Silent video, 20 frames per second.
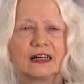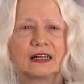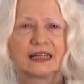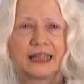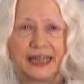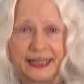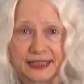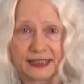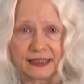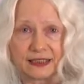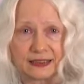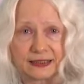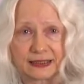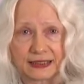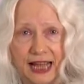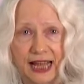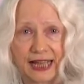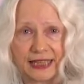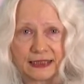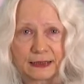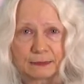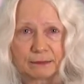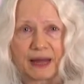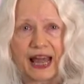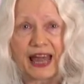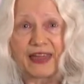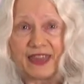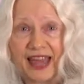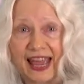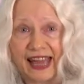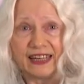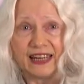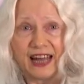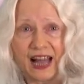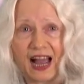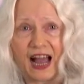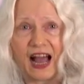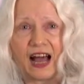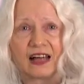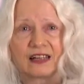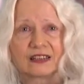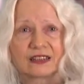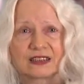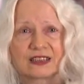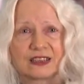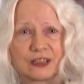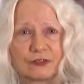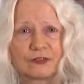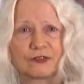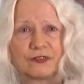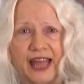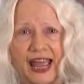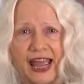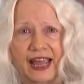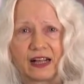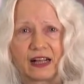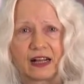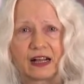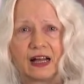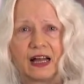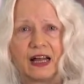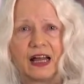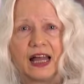Clinical signs by then are stiff neck